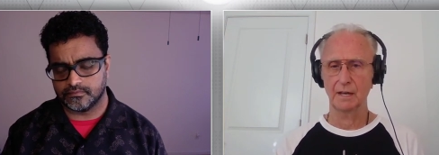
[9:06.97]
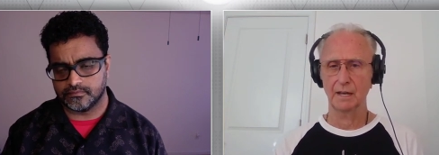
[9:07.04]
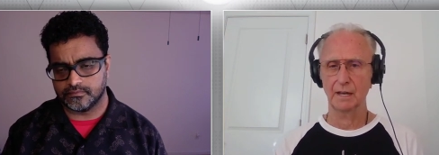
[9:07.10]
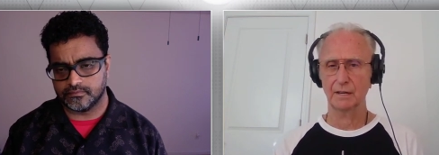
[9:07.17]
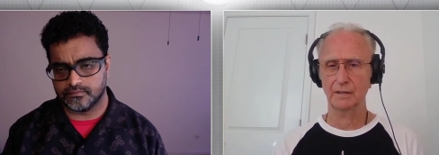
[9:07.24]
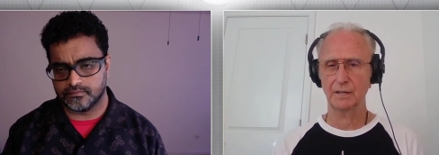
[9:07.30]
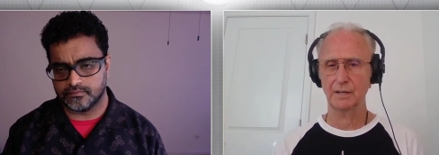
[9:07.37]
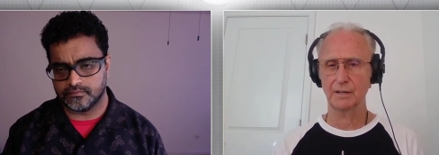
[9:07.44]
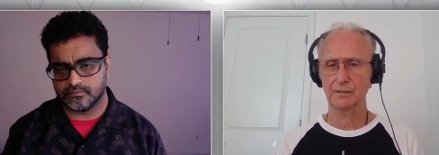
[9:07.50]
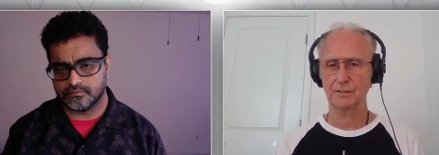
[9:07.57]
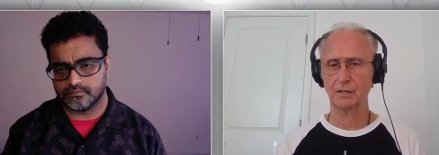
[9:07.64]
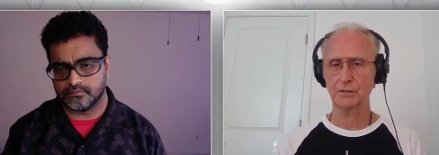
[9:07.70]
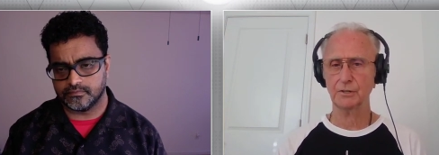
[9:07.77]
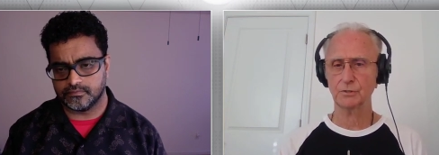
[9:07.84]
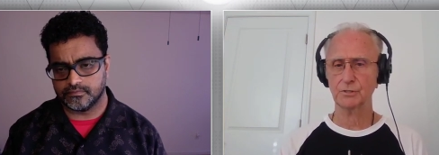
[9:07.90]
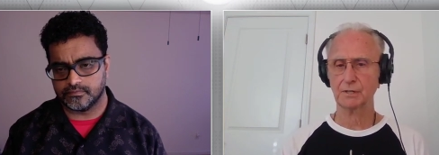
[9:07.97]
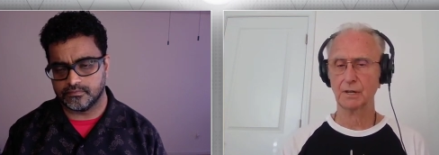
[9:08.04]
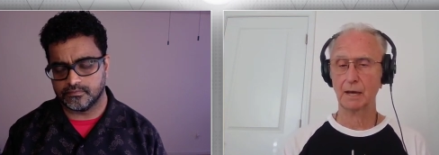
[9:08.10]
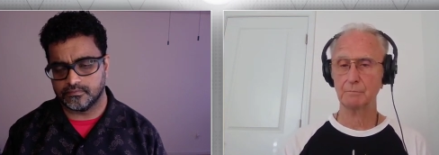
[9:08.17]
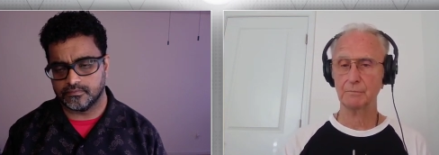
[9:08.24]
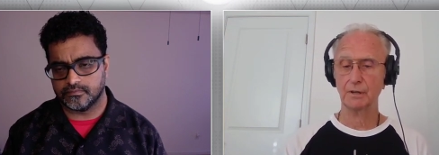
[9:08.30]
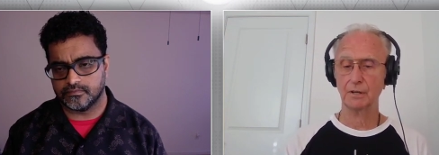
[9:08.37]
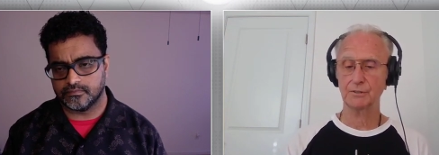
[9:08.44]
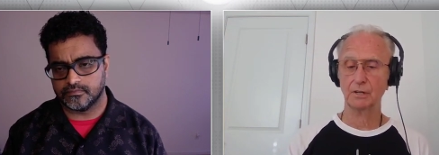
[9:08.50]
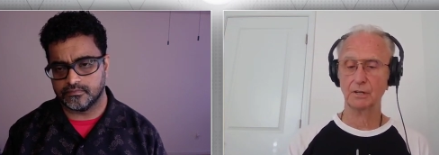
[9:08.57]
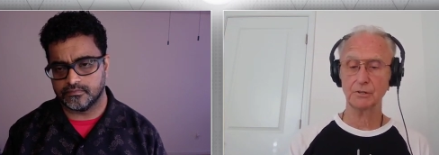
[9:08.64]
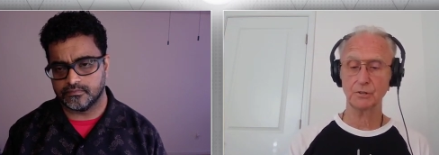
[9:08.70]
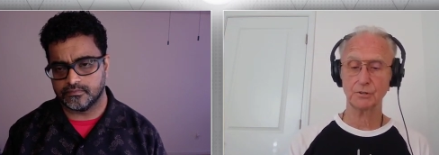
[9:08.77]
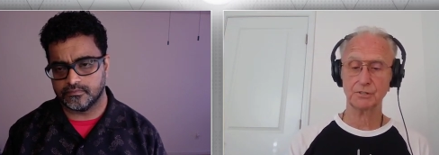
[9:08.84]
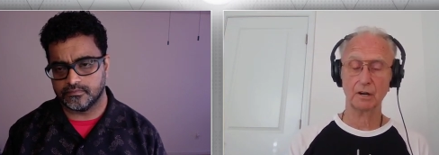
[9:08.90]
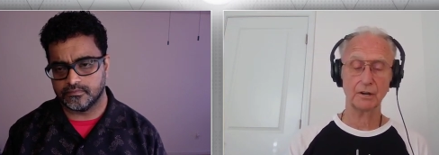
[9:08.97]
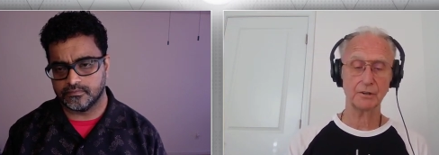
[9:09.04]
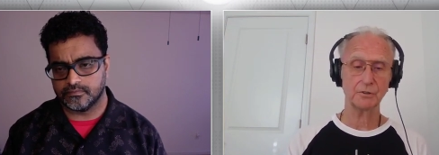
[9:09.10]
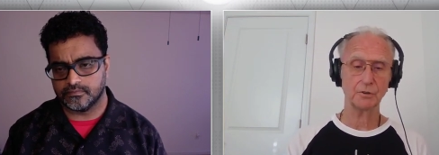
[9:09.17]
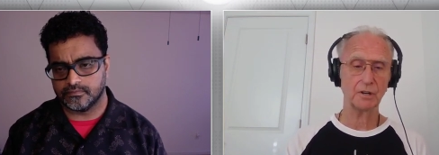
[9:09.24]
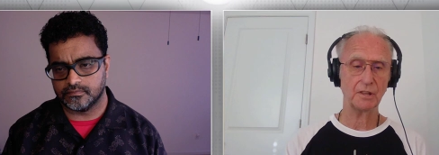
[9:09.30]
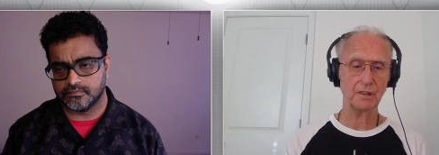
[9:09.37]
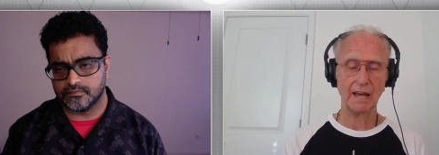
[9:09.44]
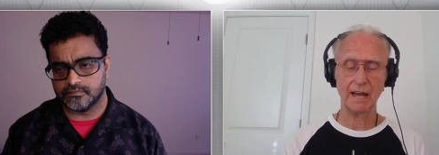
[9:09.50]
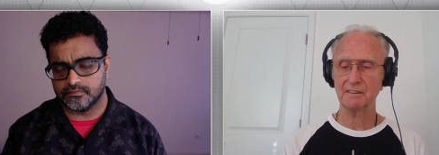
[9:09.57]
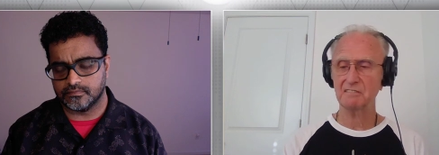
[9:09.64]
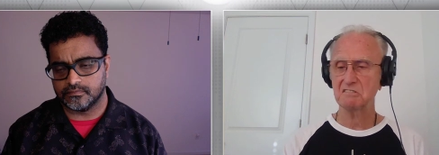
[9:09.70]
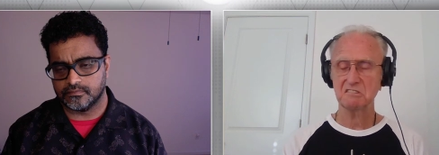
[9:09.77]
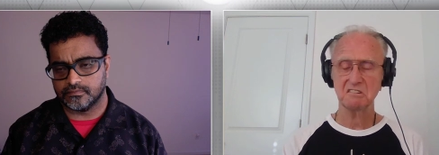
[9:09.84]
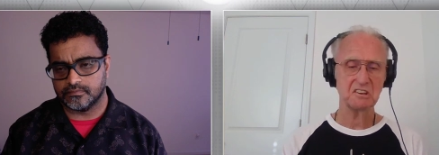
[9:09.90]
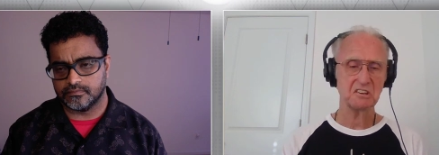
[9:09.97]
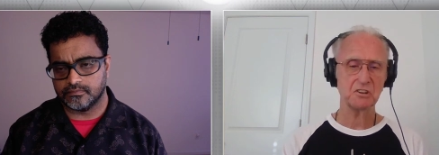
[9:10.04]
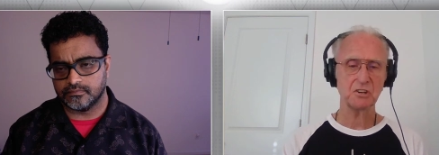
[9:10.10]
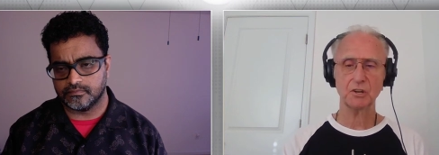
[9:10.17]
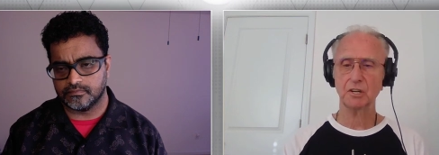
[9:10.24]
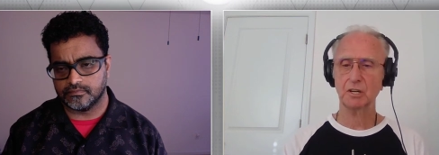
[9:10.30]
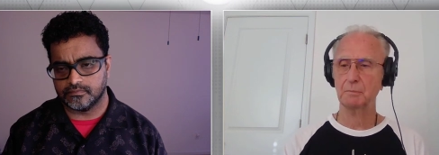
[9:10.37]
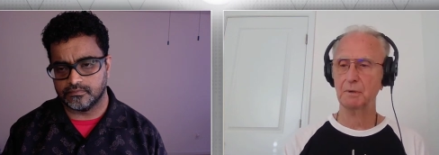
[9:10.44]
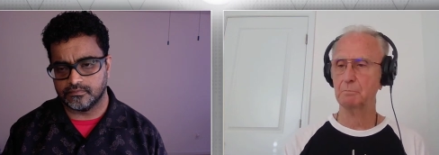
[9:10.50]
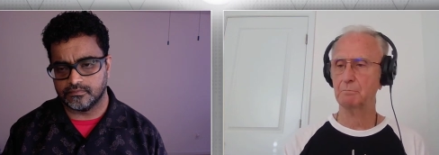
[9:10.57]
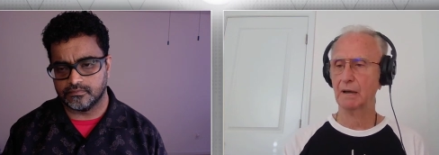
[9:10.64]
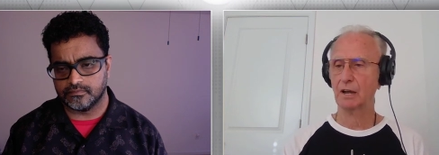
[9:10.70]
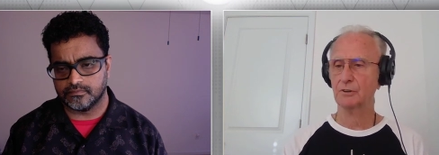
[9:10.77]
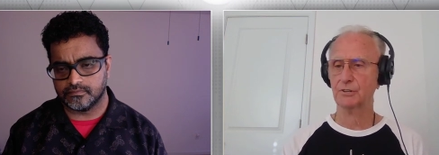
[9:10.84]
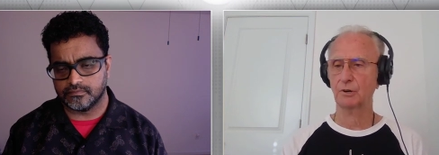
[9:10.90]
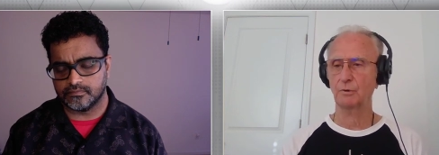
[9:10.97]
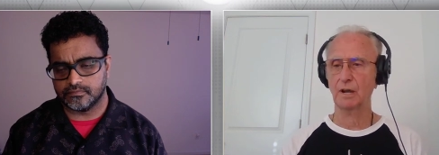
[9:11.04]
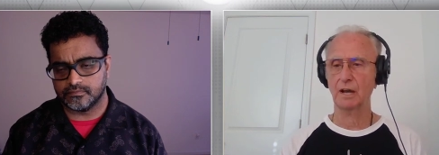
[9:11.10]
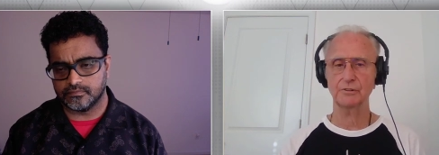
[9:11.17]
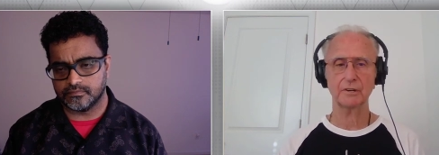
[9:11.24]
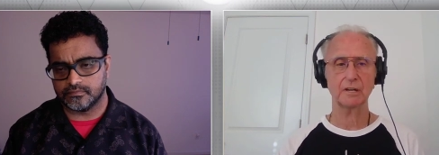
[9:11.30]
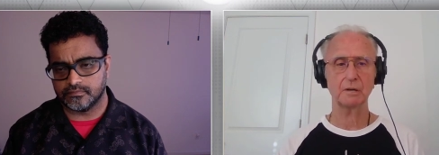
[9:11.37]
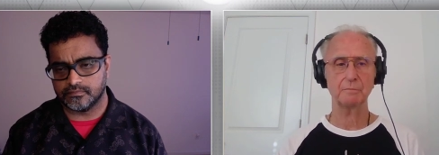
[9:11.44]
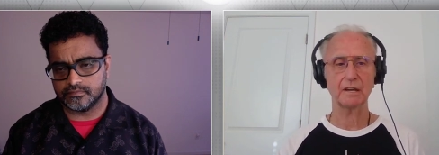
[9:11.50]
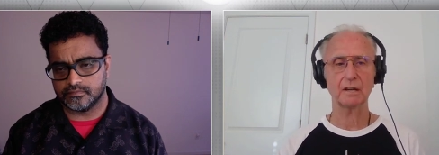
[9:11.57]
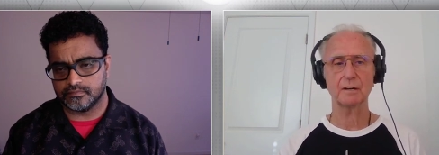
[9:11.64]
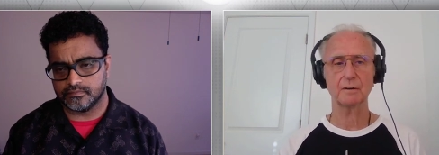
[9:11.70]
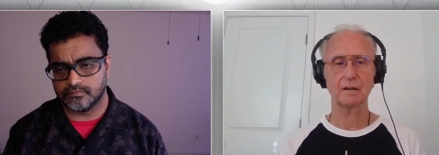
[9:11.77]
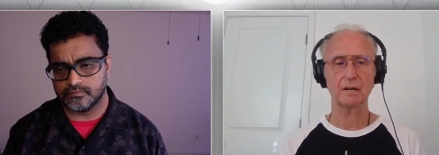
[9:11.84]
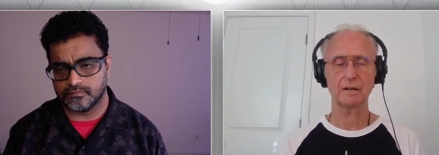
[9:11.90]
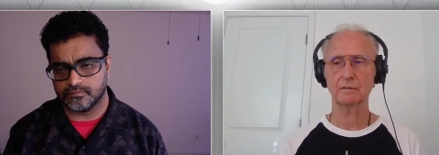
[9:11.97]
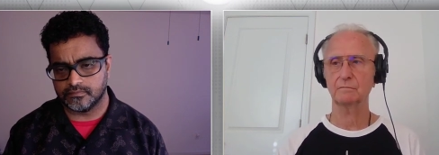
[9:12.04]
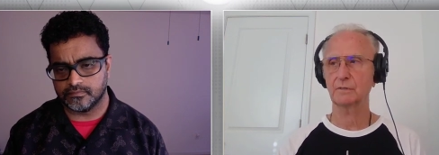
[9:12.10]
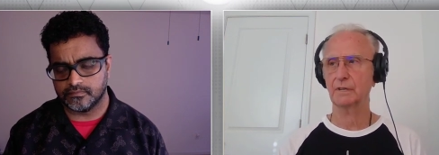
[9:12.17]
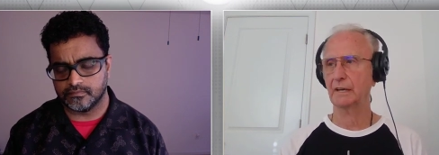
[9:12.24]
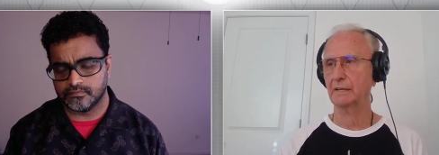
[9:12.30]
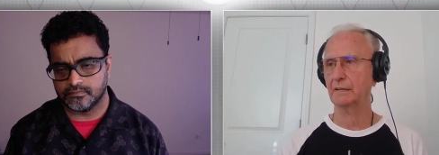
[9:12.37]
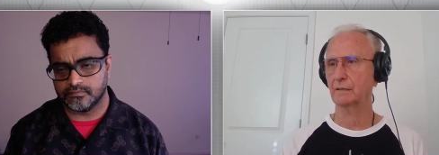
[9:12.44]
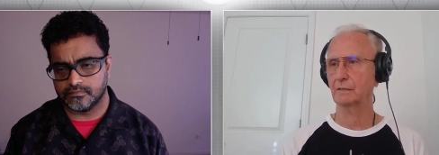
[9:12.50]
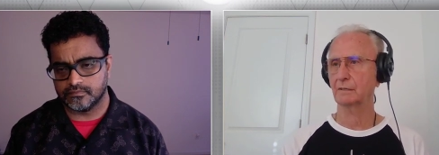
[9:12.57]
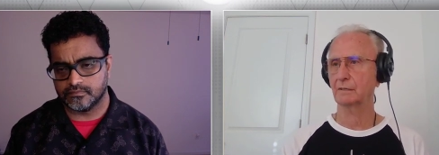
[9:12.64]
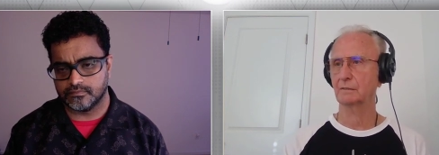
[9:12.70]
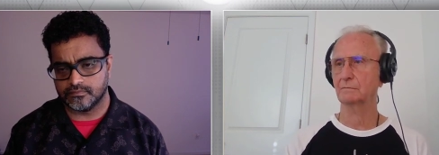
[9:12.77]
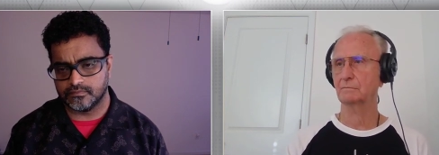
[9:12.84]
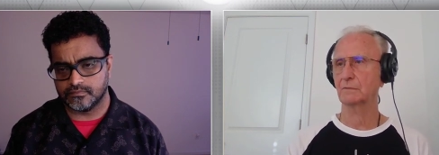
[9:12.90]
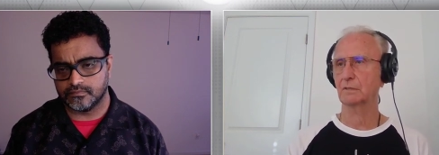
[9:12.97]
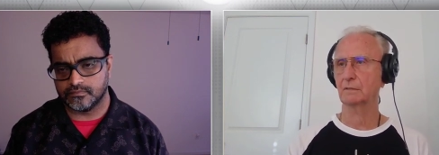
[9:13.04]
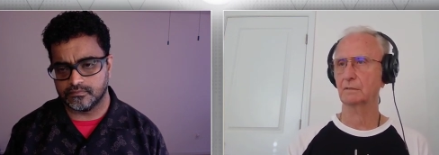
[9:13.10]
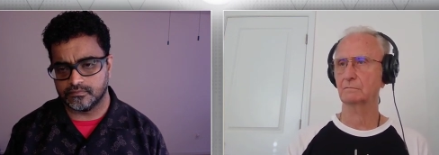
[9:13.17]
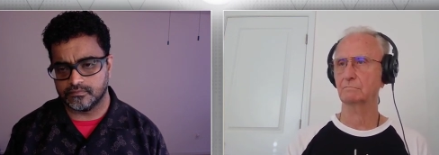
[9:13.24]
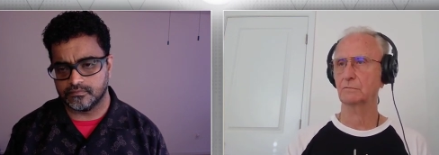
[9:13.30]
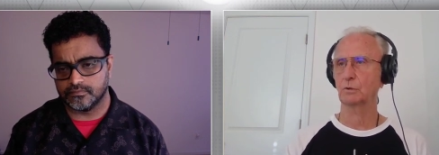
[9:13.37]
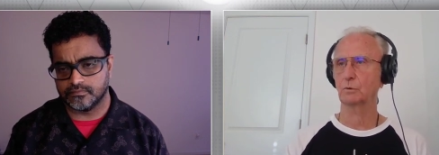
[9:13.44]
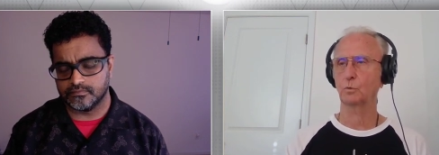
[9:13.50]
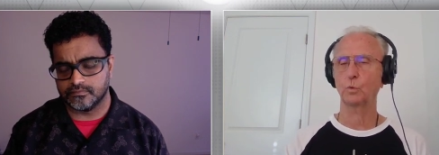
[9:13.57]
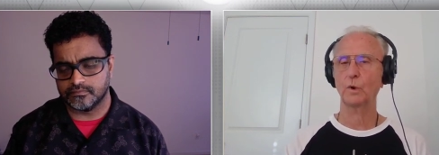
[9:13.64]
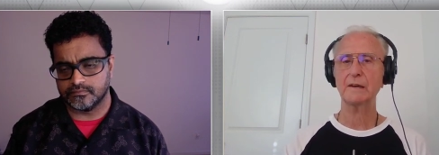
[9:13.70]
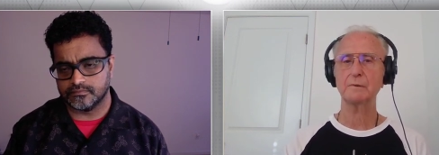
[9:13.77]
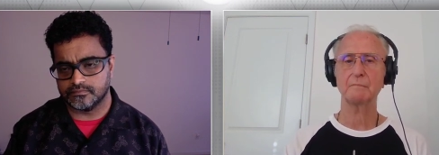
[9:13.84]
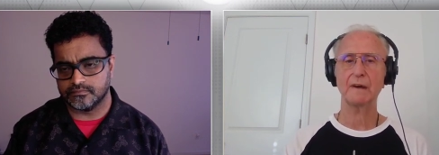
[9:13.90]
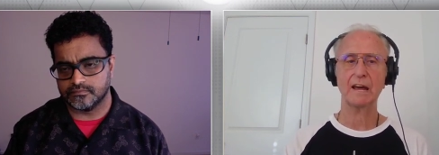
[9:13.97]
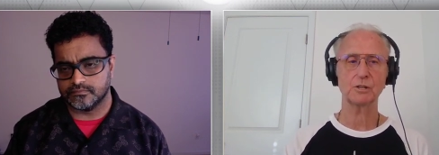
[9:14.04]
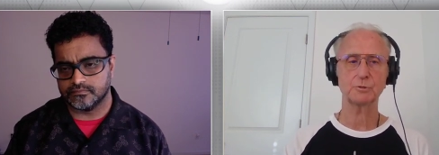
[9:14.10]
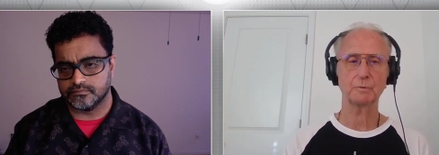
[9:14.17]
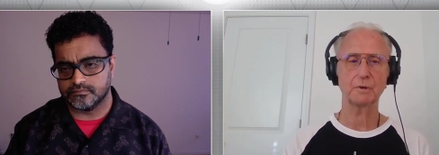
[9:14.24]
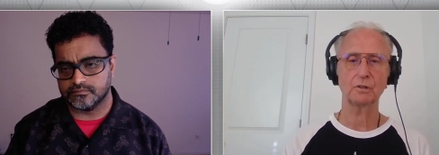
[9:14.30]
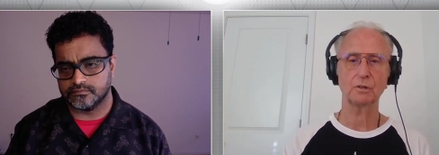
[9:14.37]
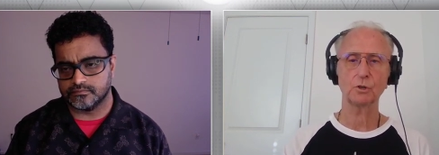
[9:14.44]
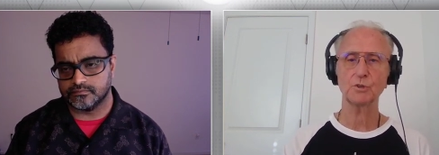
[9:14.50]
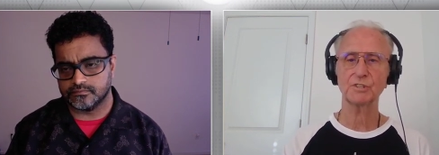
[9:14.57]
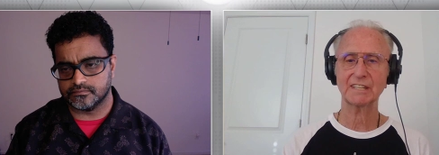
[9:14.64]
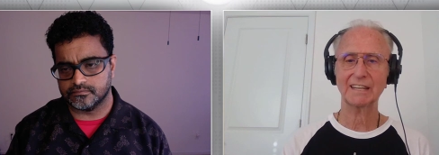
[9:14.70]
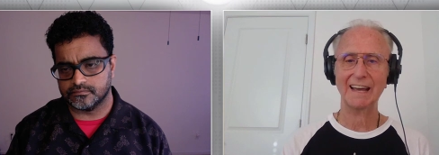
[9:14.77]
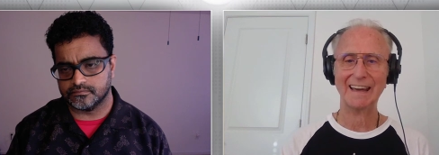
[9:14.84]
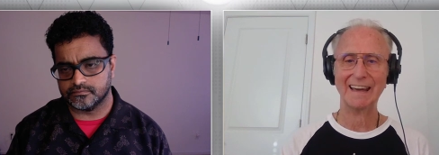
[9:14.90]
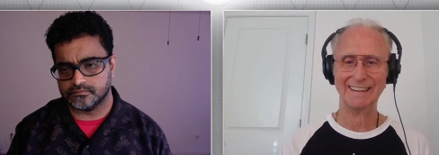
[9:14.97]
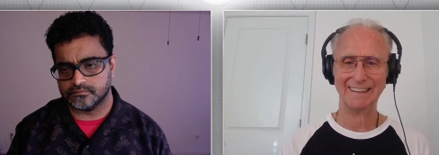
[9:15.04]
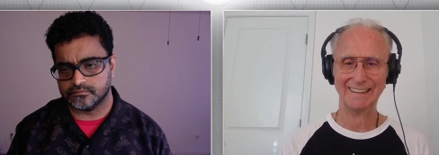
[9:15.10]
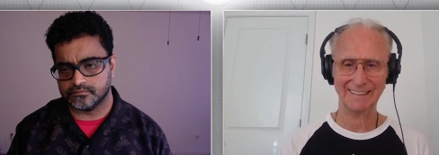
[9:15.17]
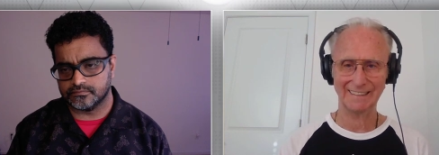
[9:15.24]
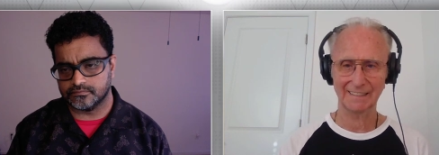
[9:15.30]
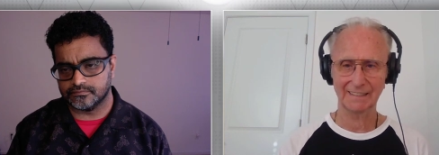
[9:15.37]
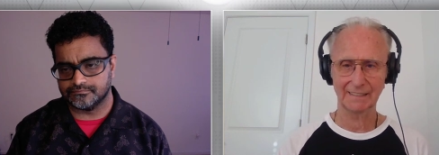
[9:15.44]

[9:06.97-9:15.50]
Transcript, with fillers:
Speaker 1: And uh, until you stop, until you start doing that, you're going to be bouncing around. You're going to be a, a, a, a weight management loose cannon.